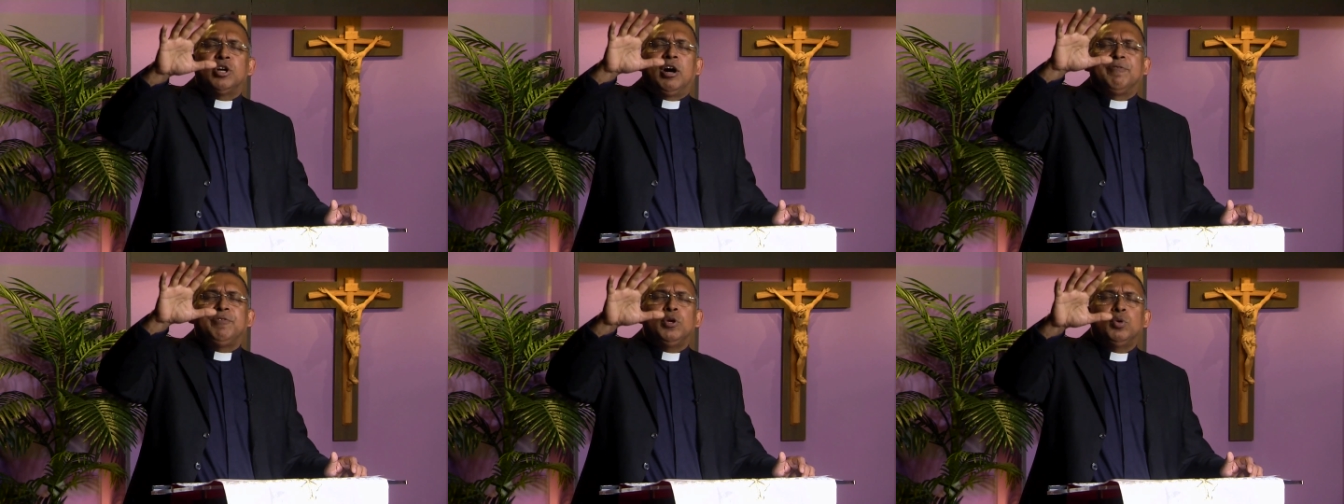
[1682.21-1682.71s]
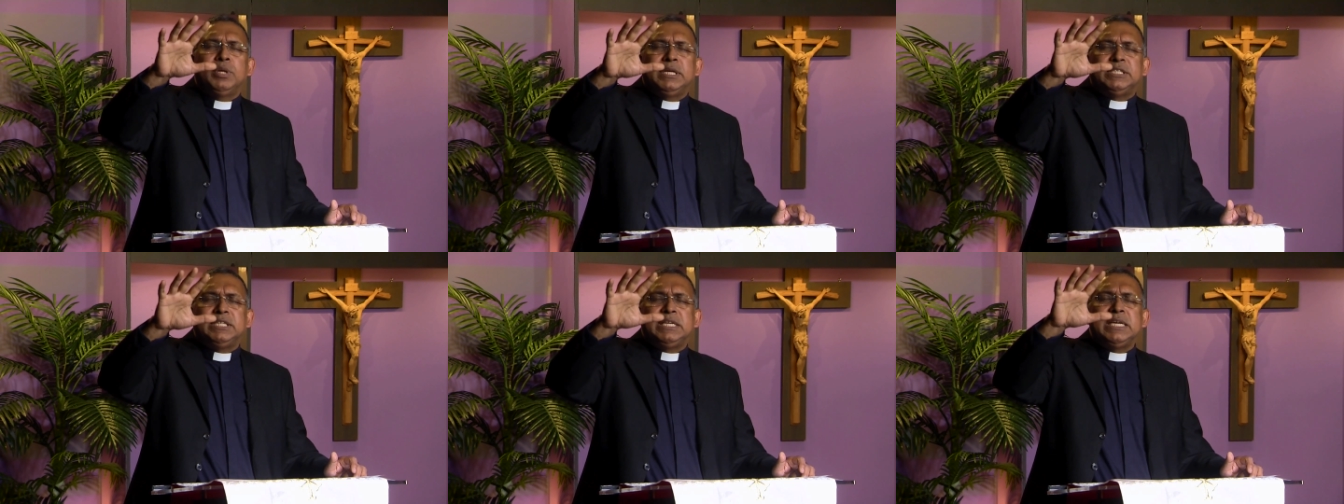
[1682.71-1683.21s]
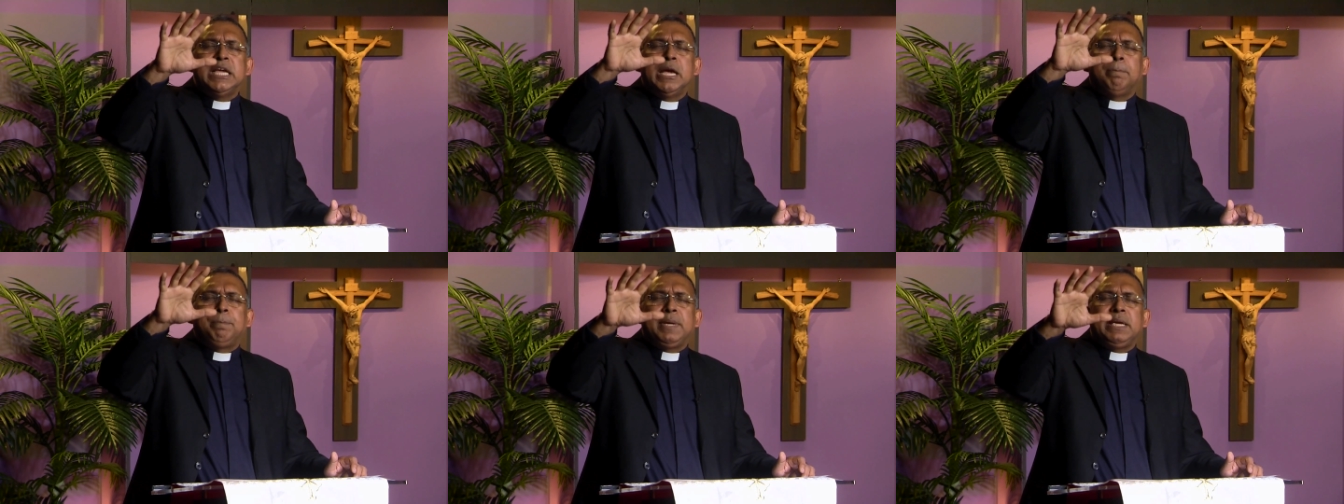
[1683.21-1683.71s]
of unity,
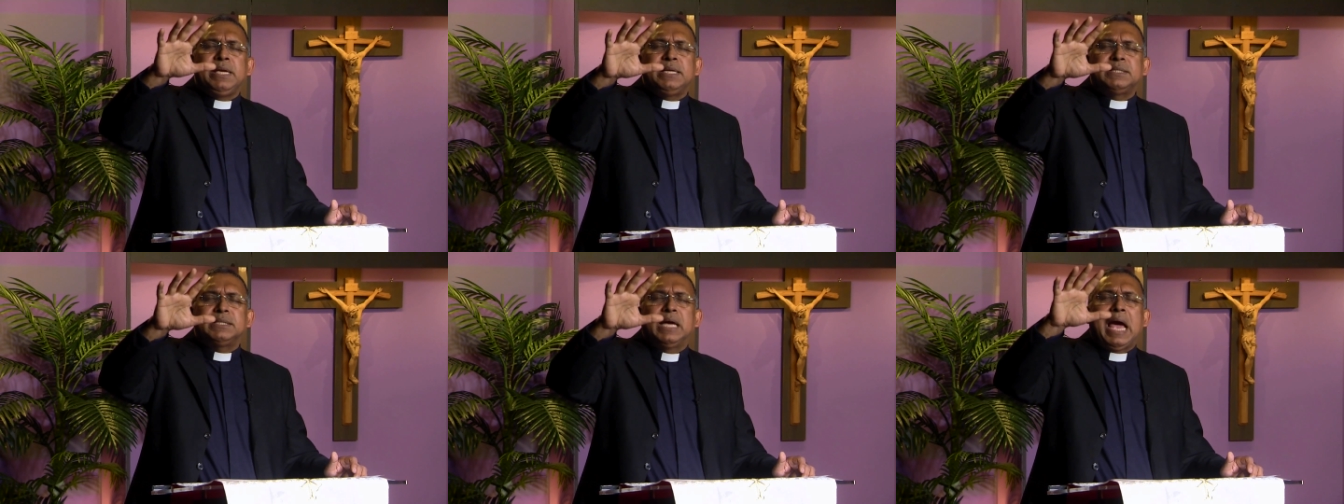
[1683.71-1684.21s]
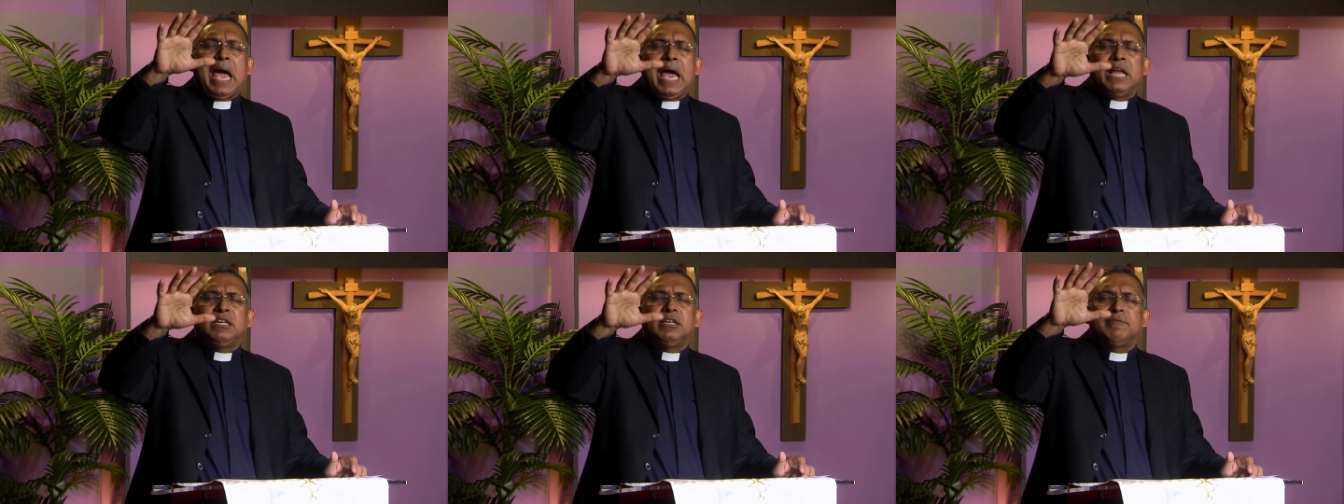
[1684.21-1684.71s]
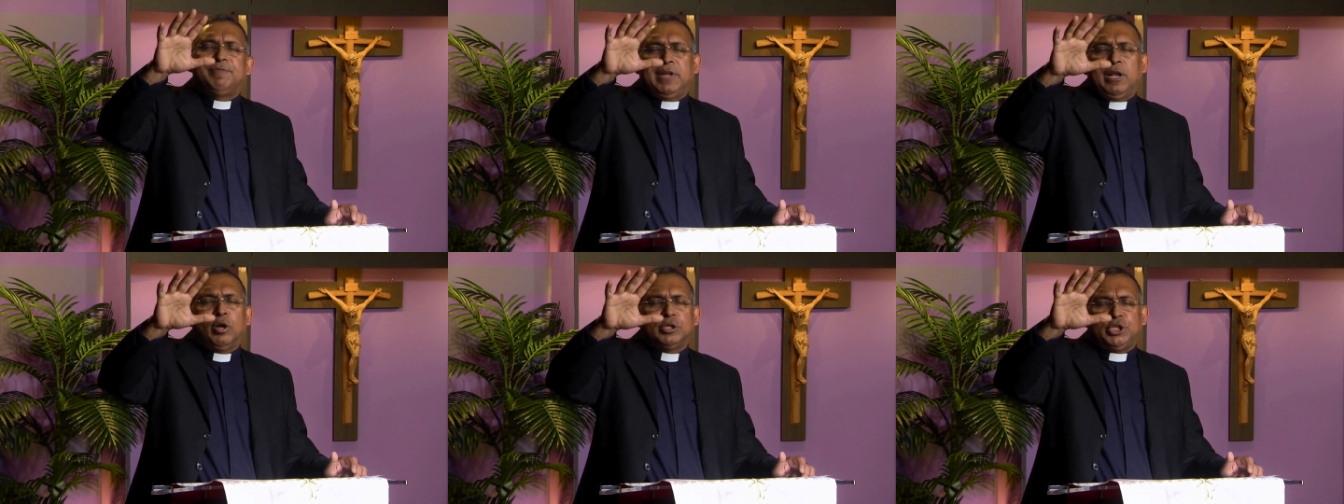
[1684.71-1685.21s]
peace, and
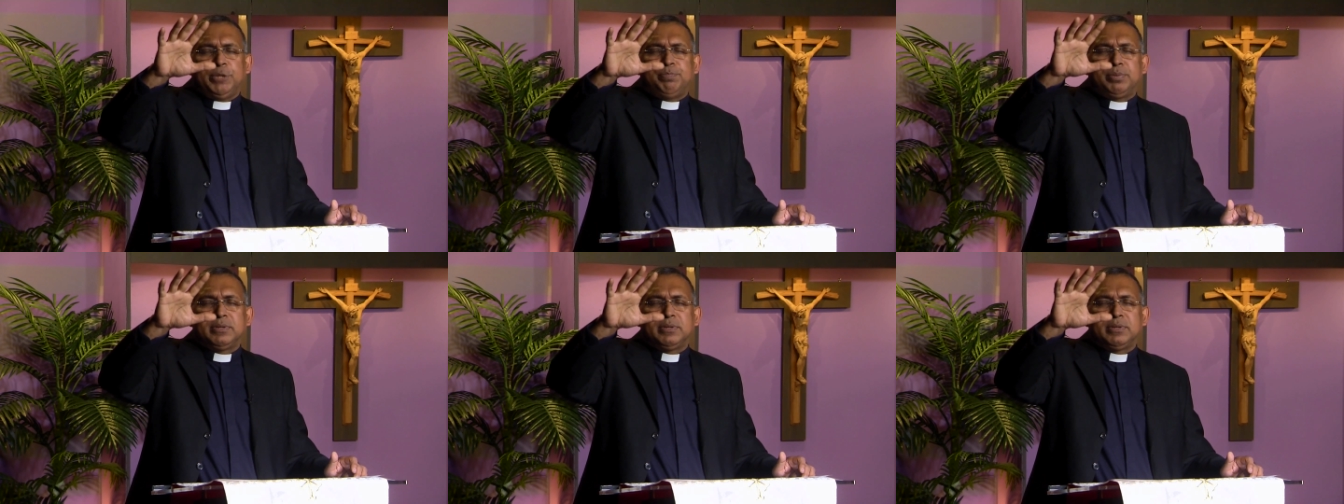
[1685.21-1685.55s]
fellowship.